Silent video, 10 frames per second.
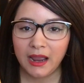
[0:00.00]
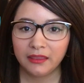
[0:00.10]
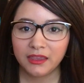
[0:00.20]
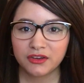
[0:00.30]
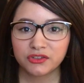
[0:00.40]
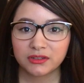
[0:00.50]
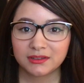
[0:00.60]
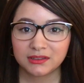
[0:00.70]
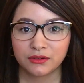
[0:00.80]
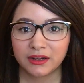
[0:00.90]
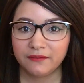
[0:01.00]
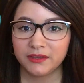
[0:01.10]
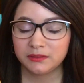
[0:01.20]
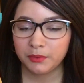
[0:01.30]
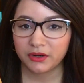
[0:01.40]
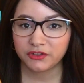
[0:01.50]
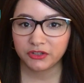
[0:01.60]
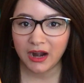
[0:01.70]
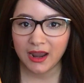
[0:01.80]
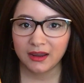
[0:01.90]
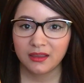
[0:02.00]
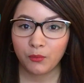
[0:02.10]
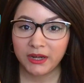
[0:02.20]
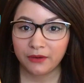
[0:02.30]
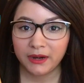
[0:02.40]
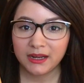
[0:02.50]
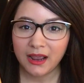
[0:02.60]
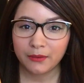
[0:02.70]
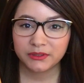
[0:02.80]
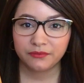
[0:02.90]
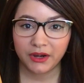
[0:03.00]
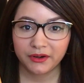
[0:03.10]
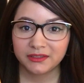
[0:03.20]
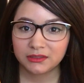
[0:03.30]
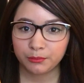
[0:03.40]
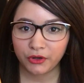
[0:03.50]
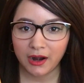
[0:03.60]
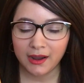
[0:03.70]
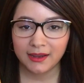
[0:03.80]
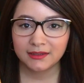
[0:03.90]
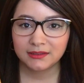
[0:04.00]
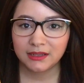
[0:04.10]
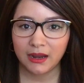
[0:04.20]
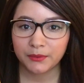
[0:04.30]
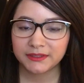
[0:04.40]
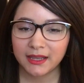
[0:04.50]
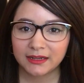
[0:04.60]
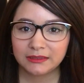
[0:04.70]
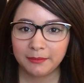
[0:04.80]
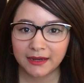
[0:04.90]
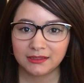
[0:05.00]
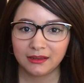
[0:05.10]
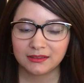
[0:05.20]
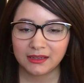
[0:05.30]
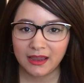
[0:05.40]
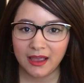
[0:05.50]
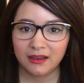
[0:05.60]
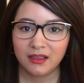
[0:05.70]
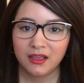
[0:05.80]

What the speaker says: I think you should still give this book a try. When I read it, I was very surprised. I was not expecting to get